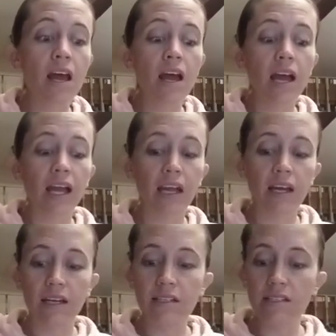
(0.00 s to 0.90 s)

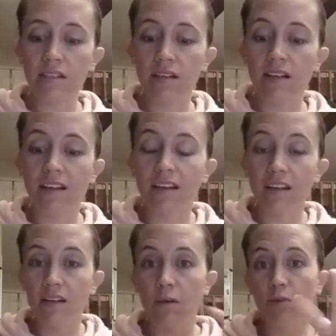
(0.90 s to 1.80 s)
And
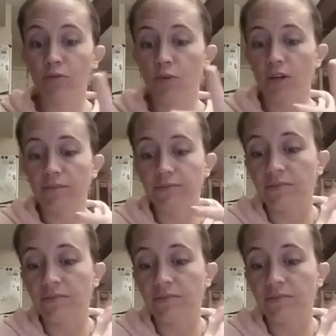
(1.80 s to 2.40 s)
number four.